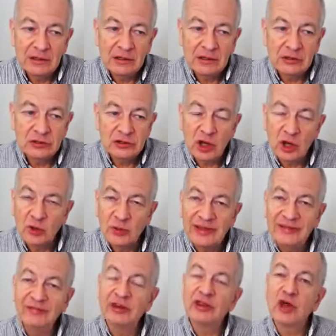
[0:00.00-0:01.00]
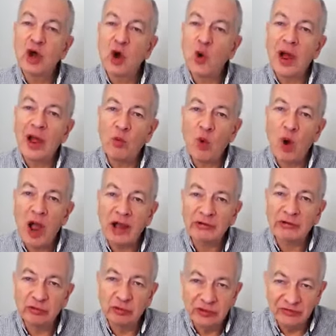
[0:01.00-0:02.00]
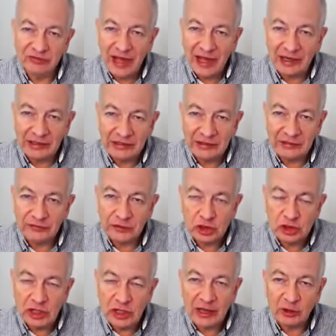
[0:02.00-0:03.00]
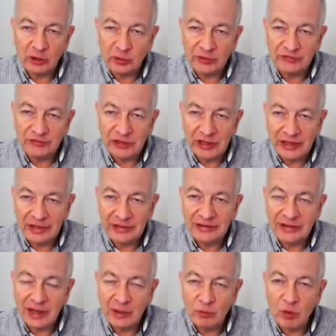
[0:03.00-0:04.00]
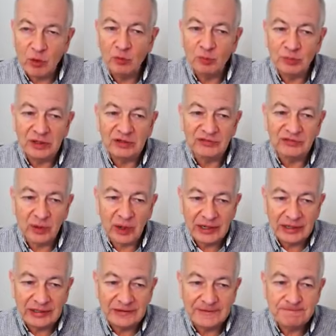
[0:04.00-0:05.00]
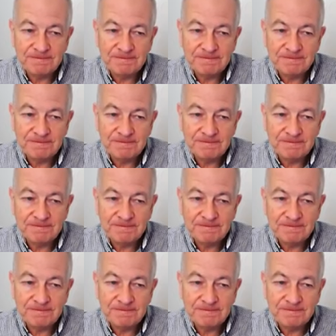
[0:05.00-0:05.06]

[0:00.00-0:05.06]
So even though I walk through the valley of the shadow of death, I won't be afraid,